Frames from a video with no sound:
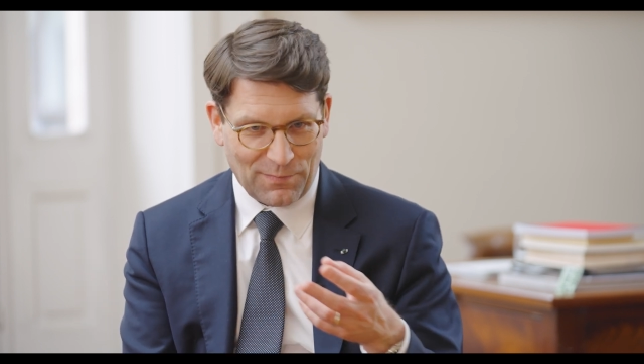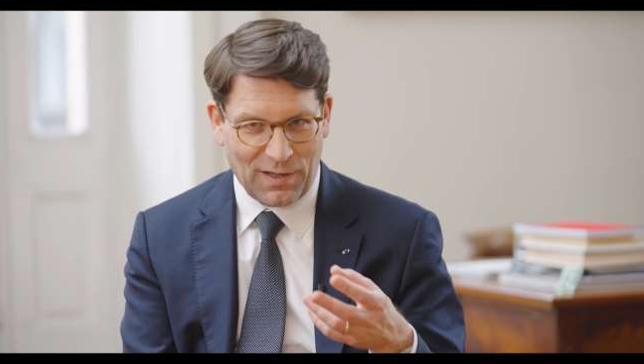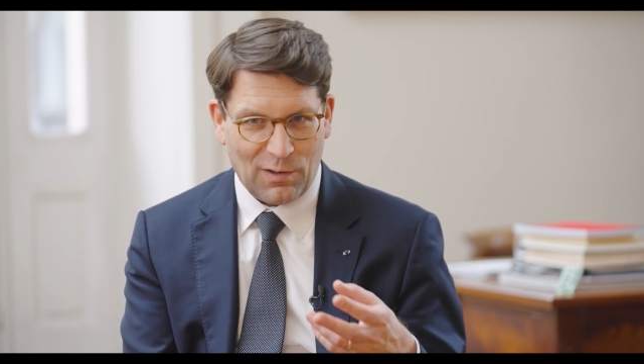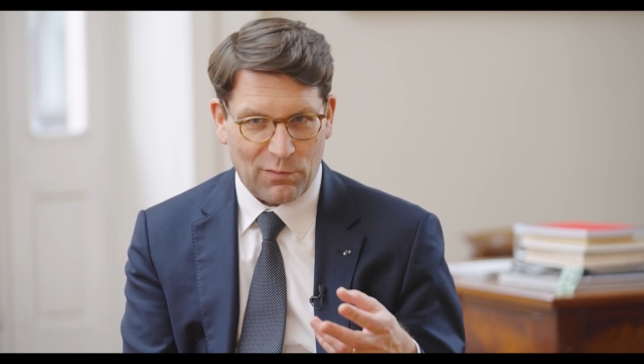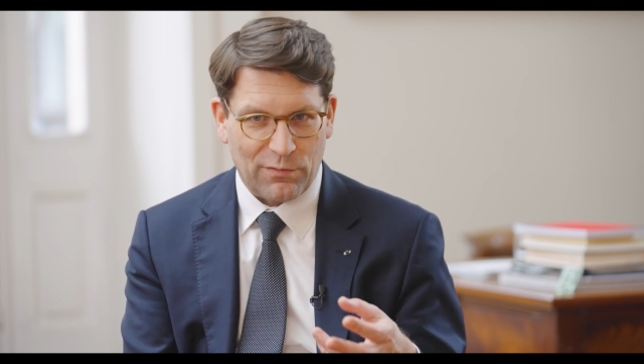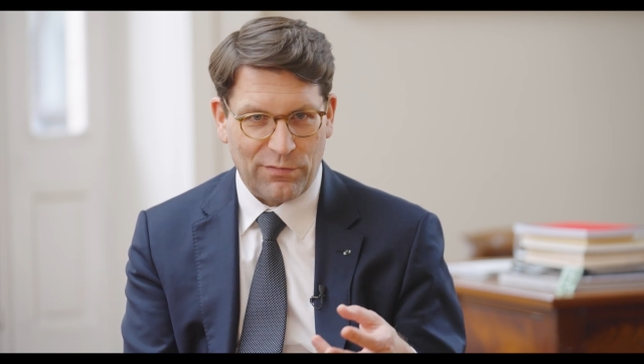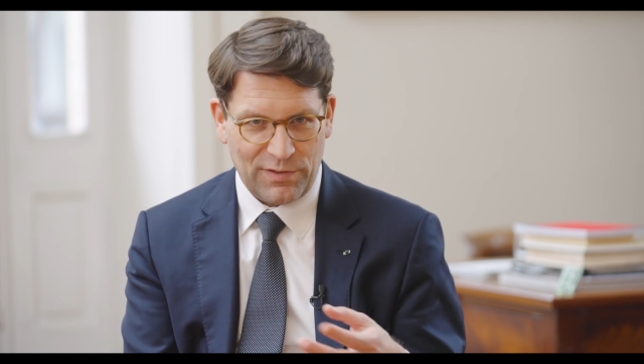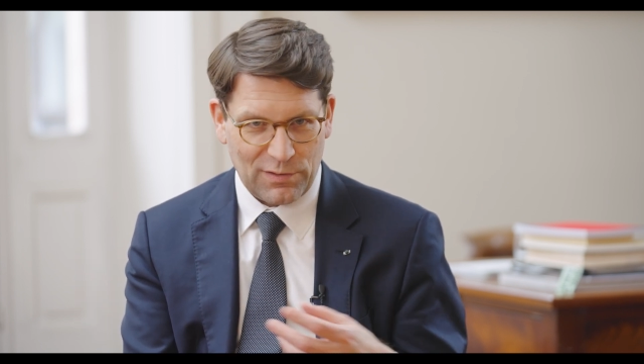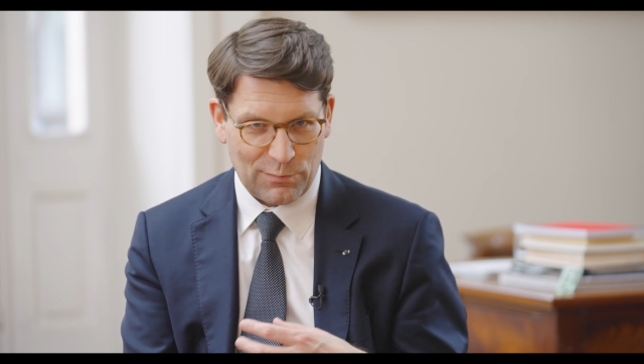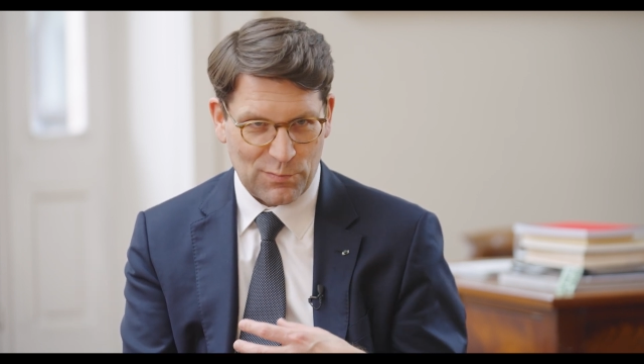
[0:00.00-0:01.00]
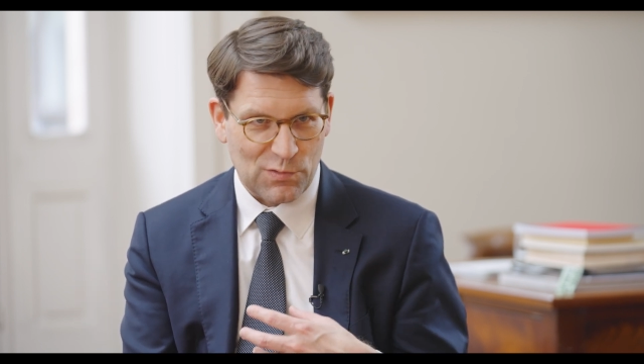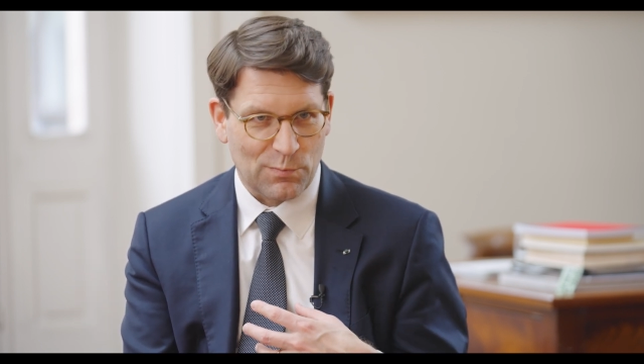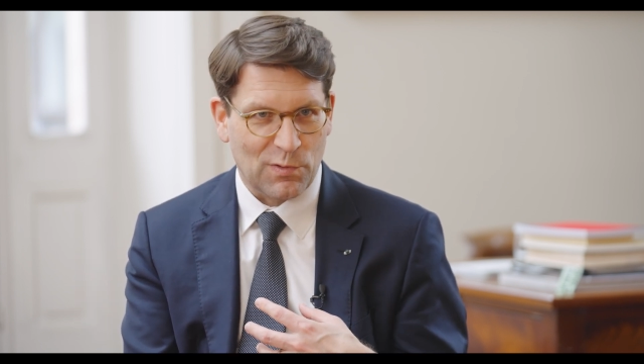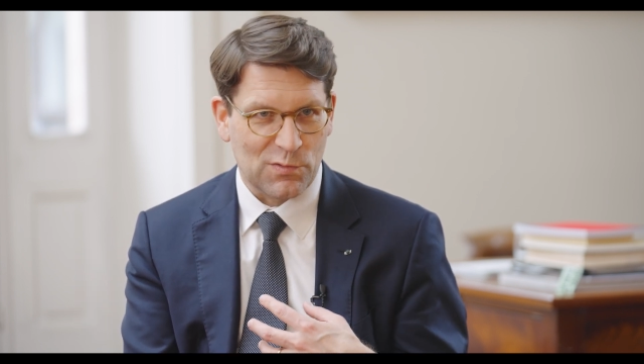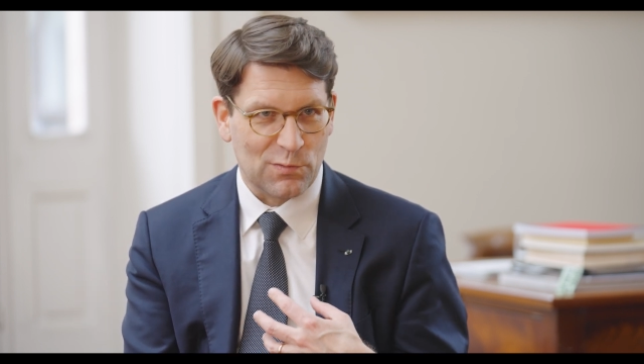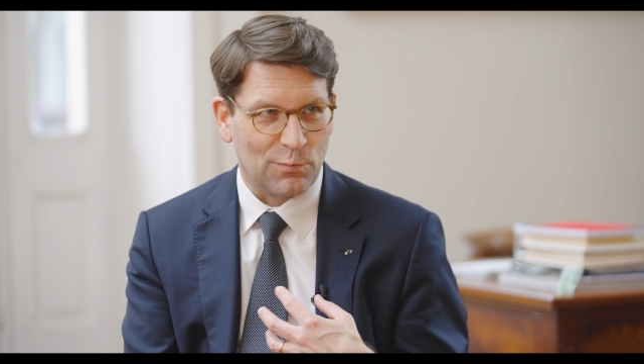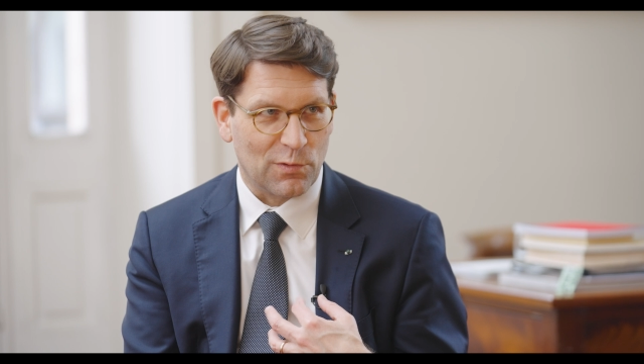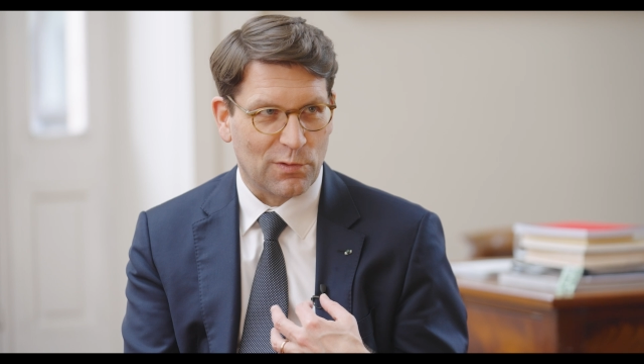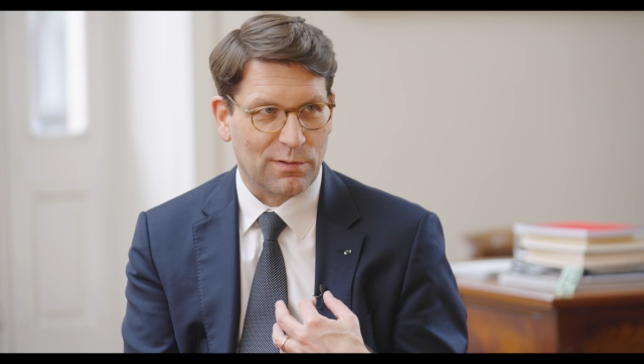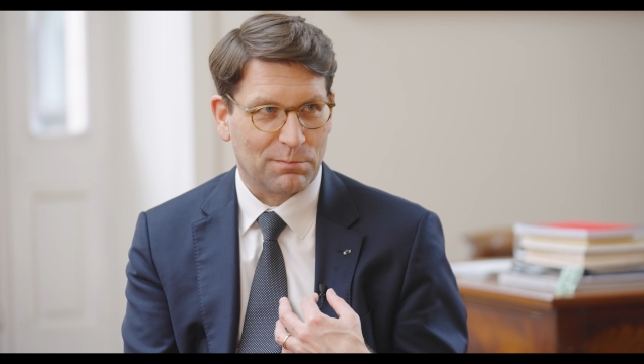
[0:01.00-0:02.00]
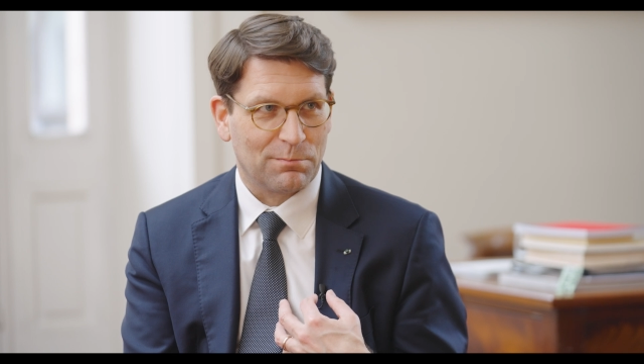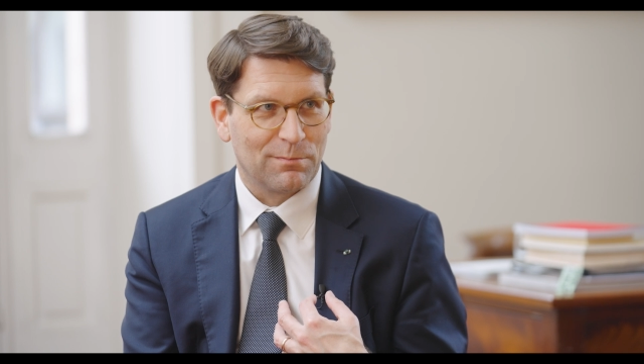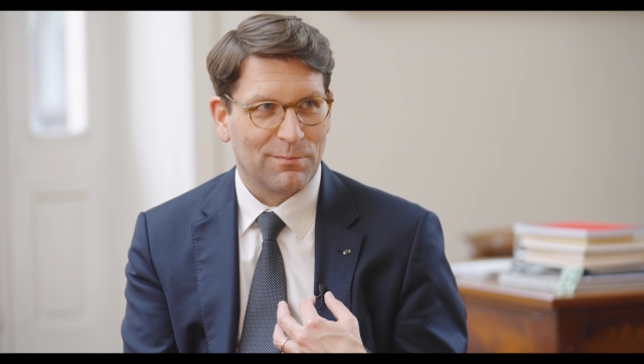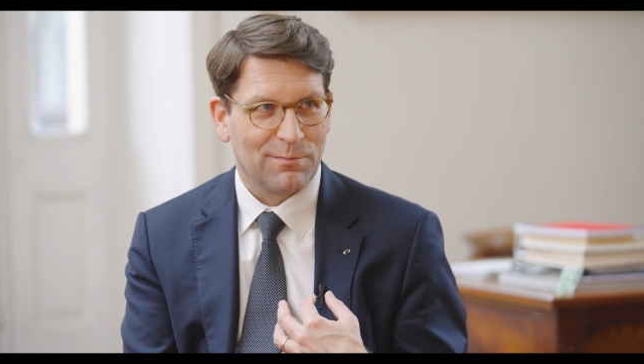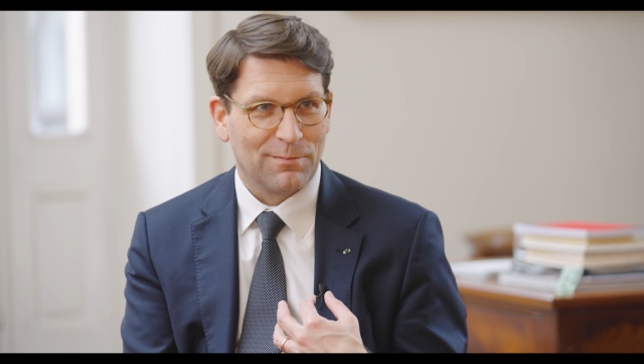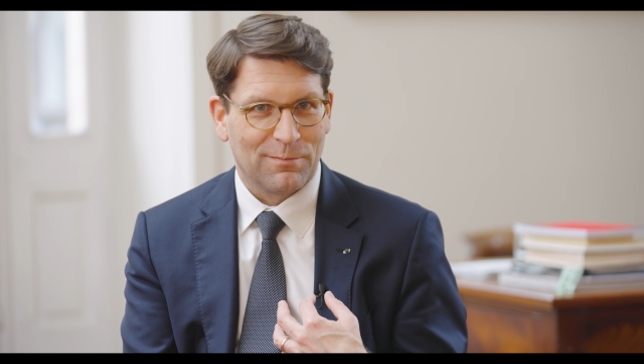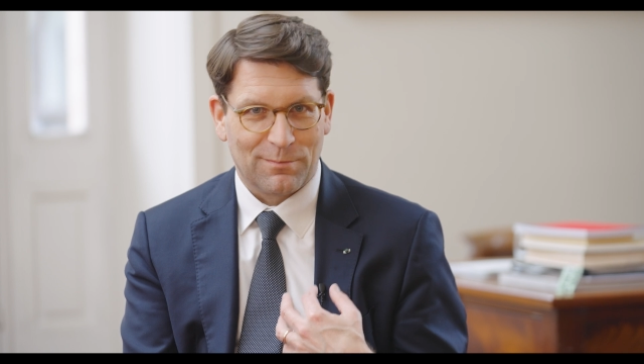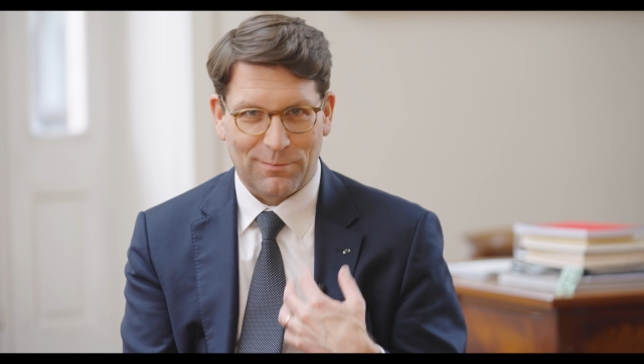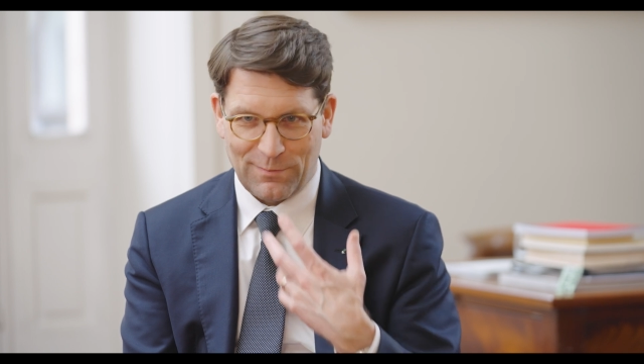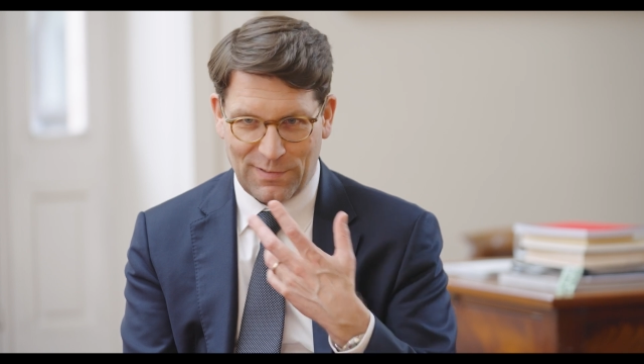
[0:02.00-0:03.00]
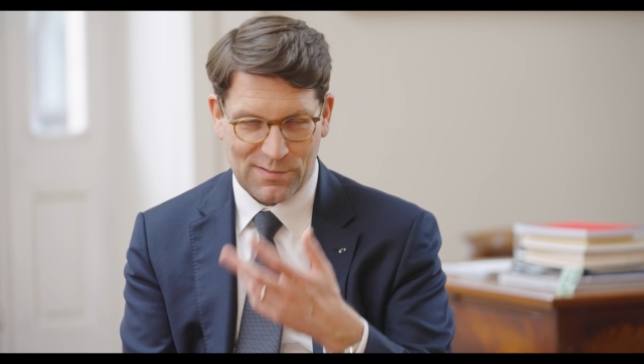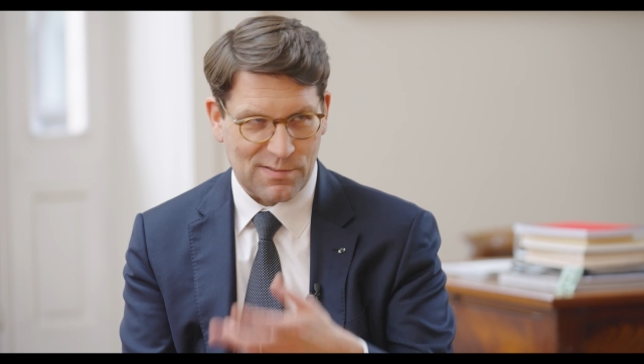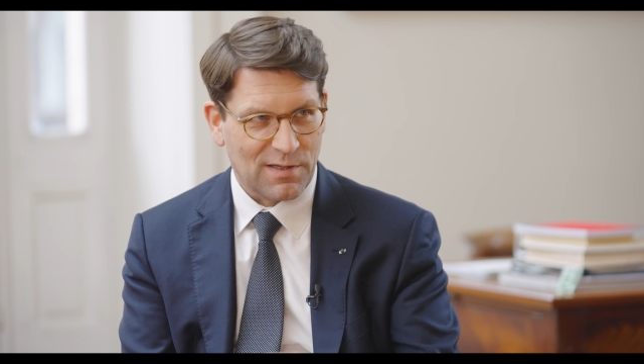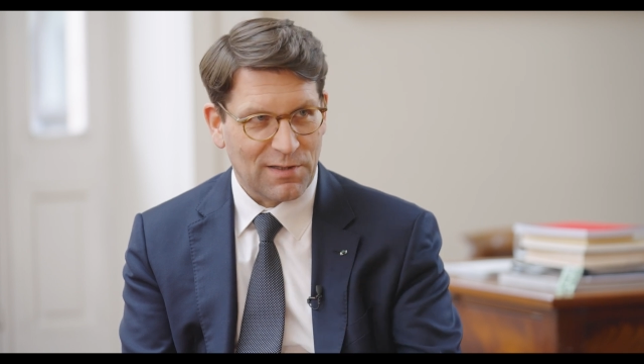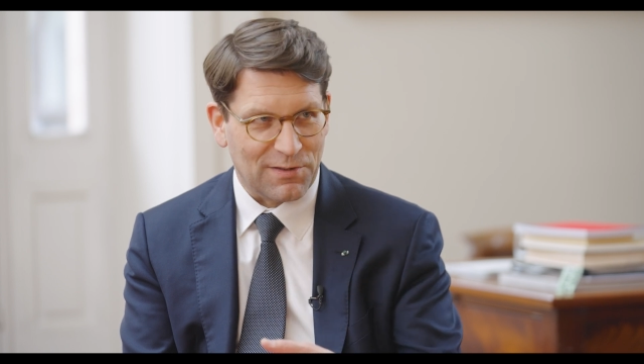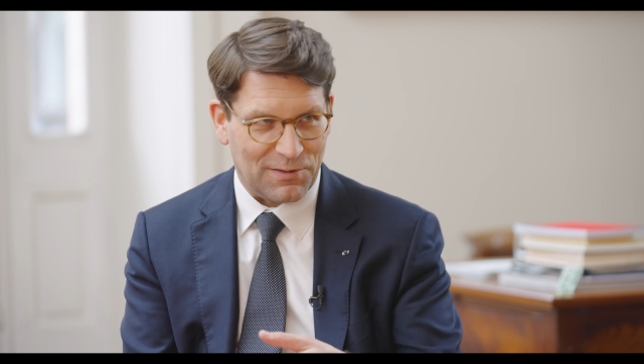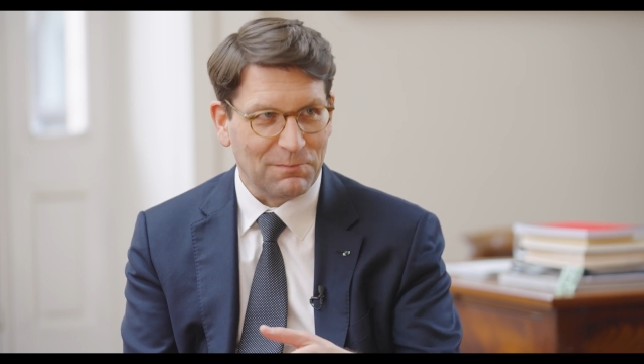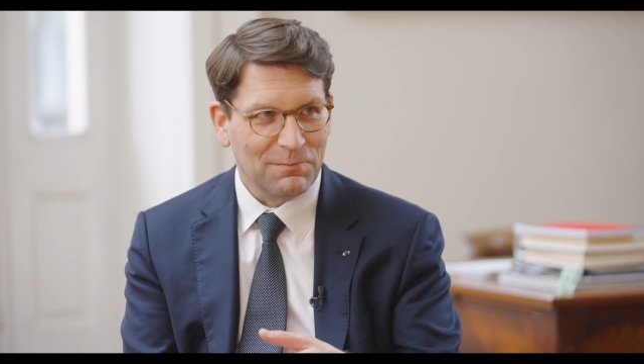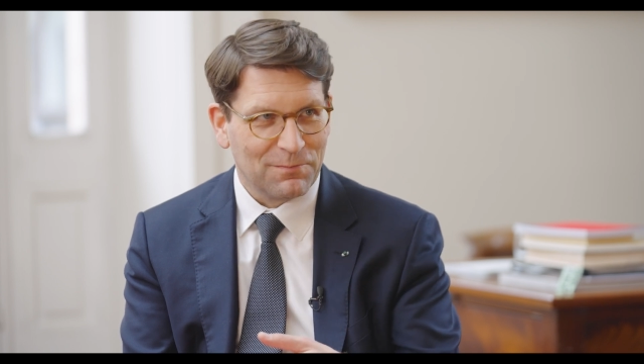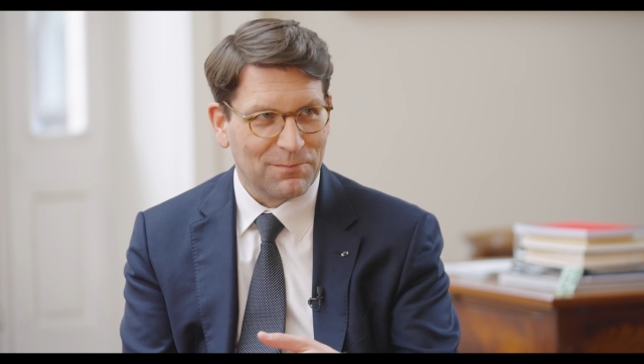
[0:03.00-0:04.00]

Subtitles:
how theater was supposed to work in society.